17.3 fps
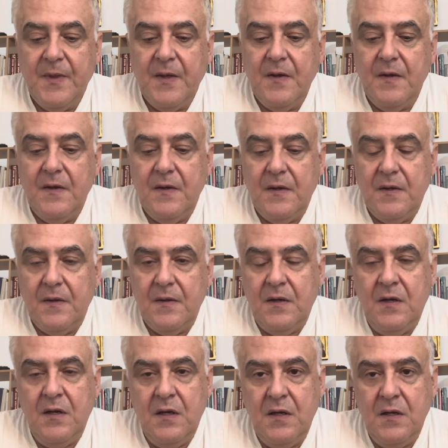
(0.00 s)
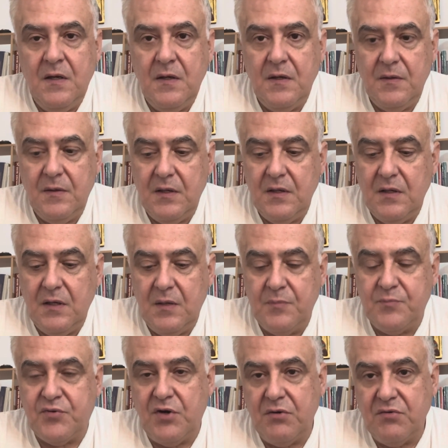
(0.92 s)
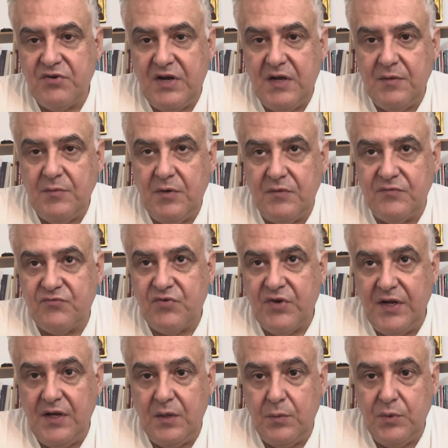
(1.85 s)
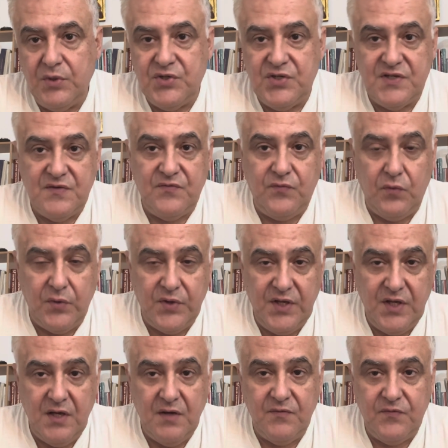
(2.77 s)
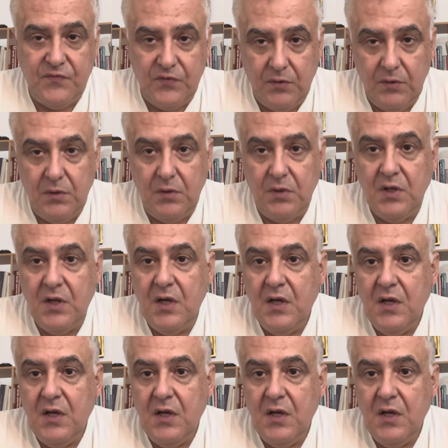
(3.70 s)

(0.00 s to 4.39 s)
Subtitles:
a program of training which is a 4-year full